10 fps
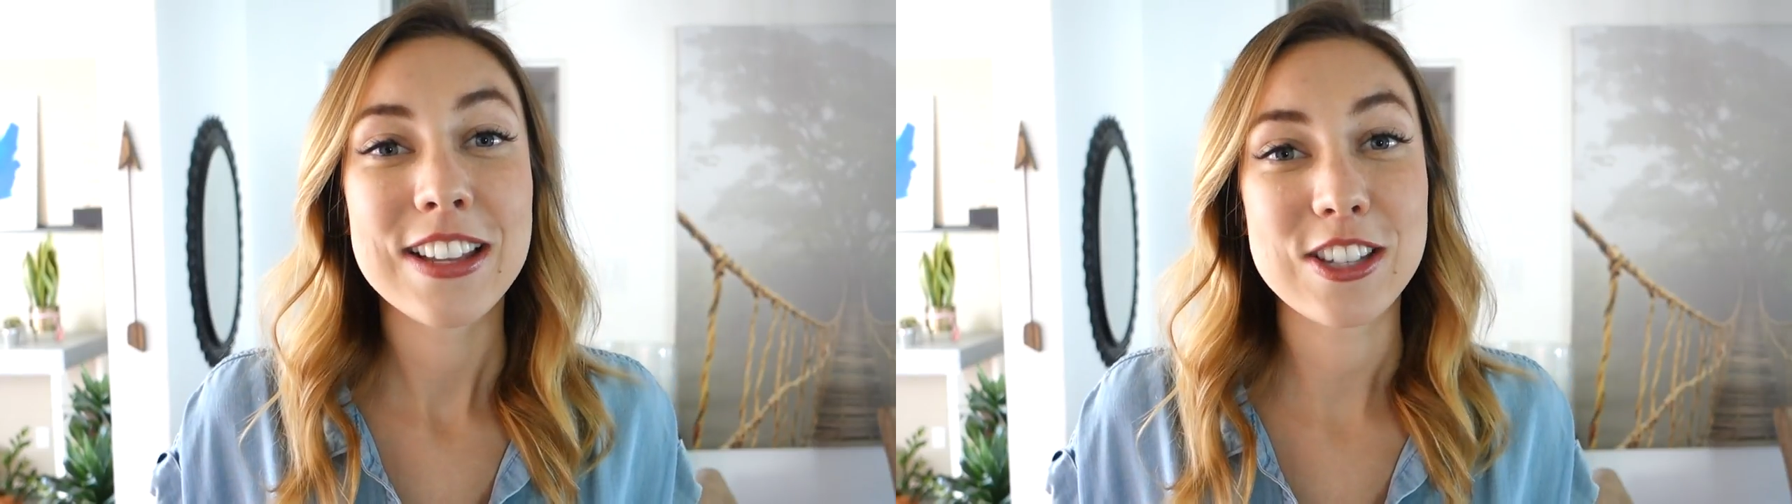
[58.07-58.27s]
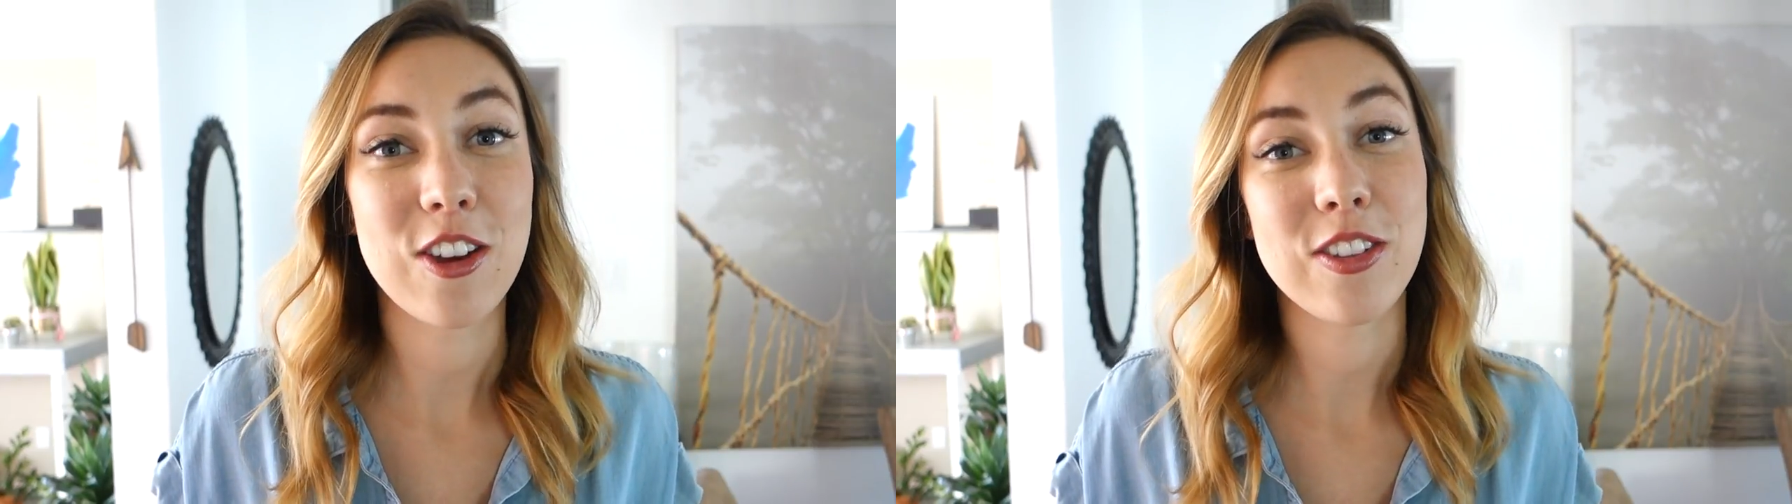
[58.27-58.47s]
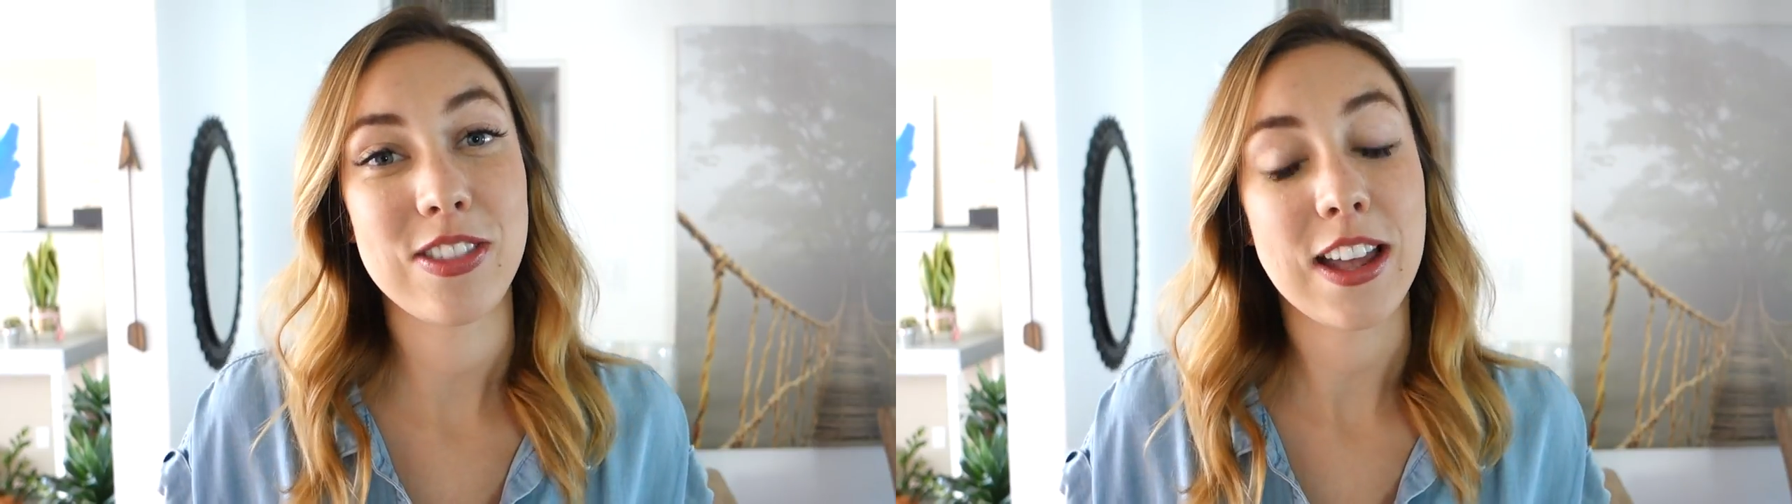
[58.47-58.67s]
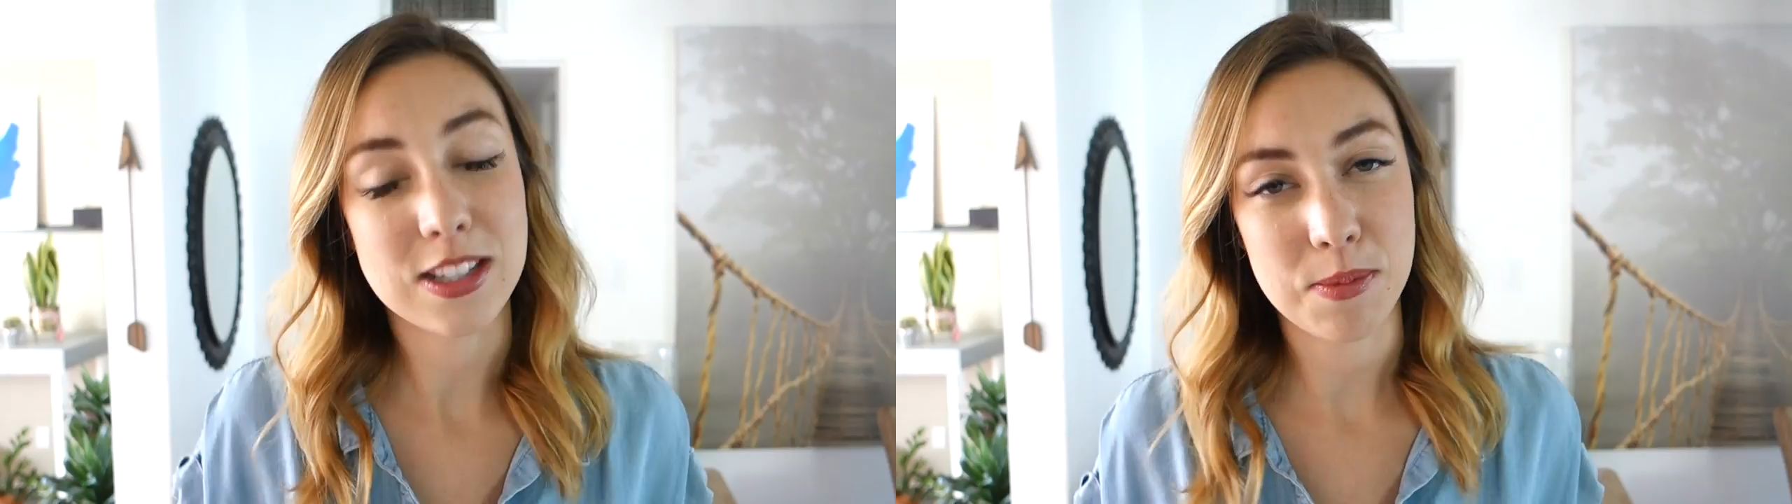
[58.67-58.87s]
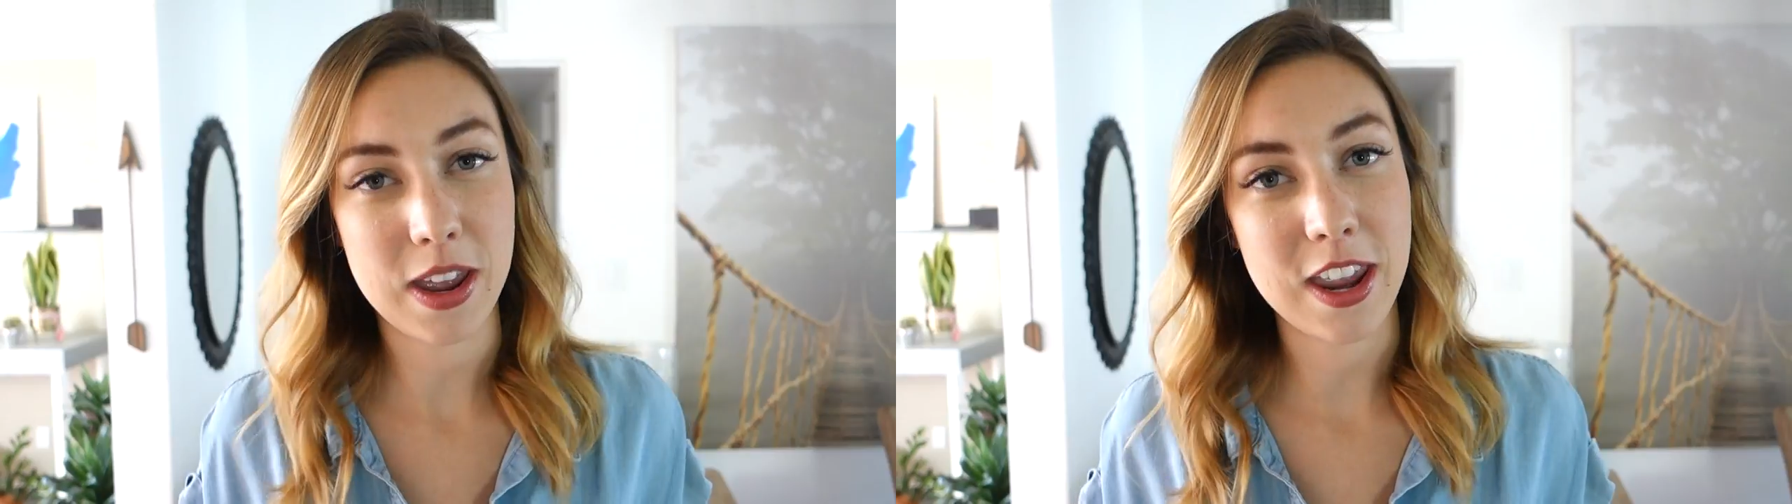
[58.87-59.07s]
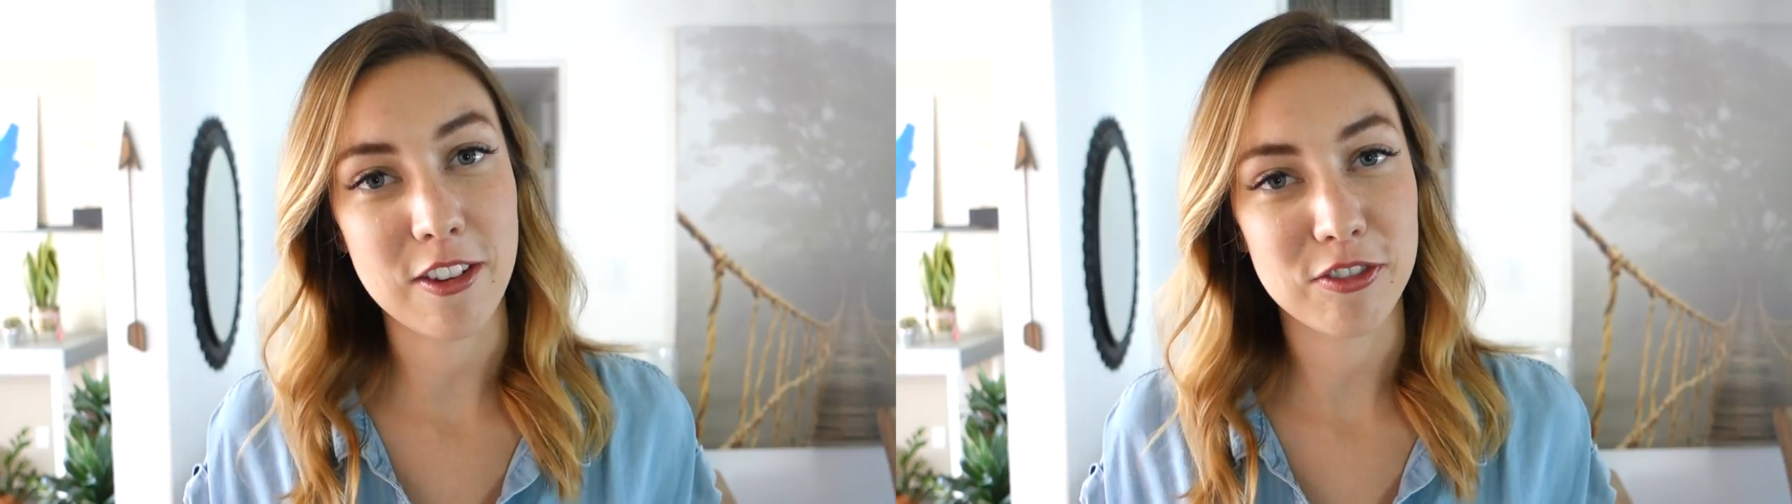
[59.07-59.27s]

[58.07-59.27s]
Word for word: So that's my